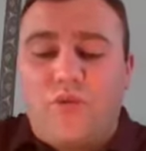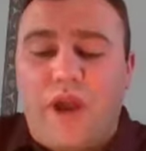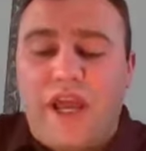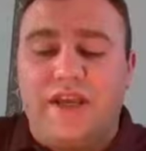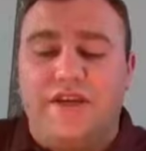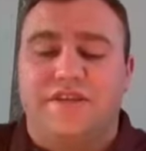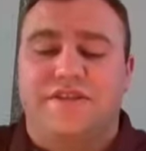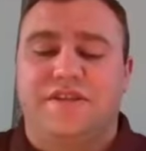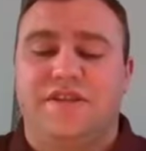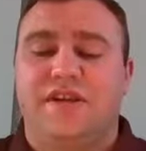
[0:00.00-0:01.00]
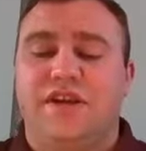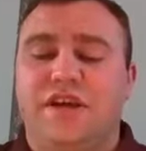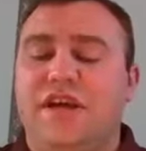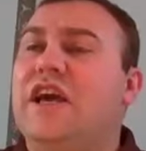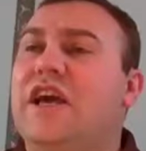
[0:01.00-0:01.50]
wings,
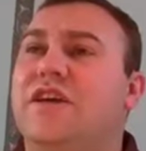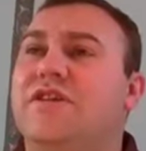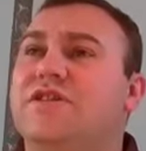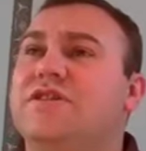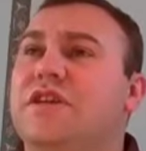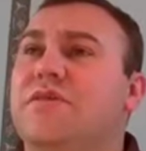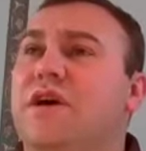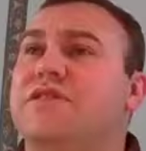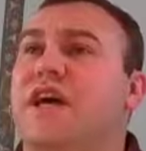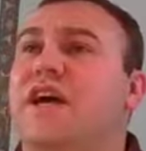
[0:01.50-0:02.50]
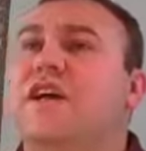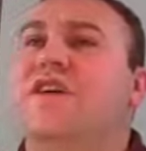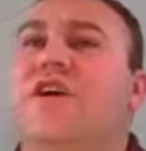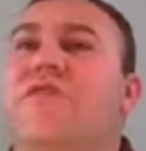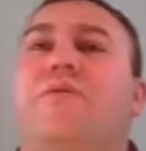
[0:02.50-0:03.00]
think about that.
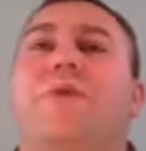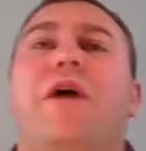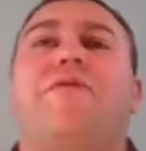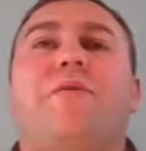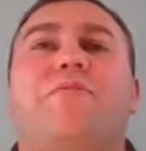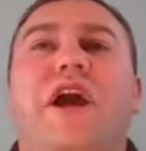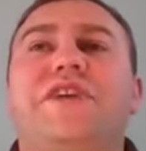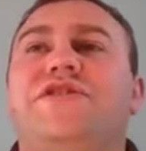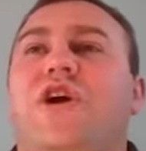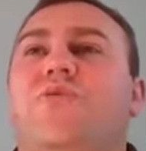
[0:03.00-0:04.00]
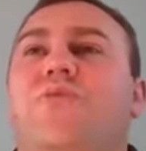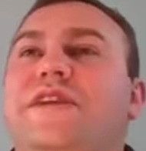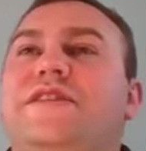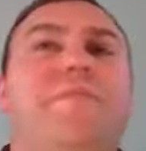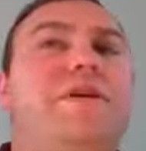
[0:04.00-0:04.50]
If I'm rising on
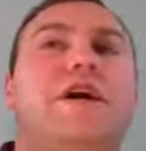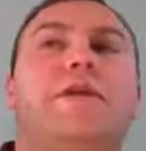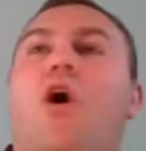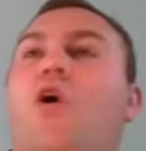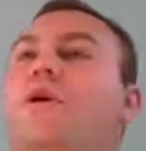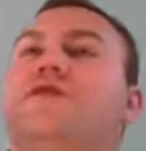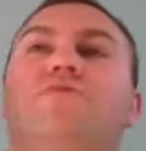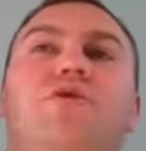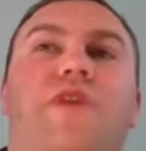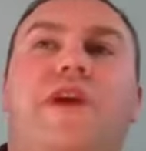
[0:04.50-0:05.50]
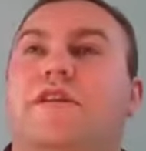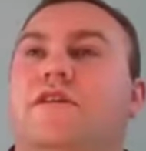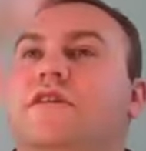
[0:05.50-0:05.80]
wings, that means I'm always moving.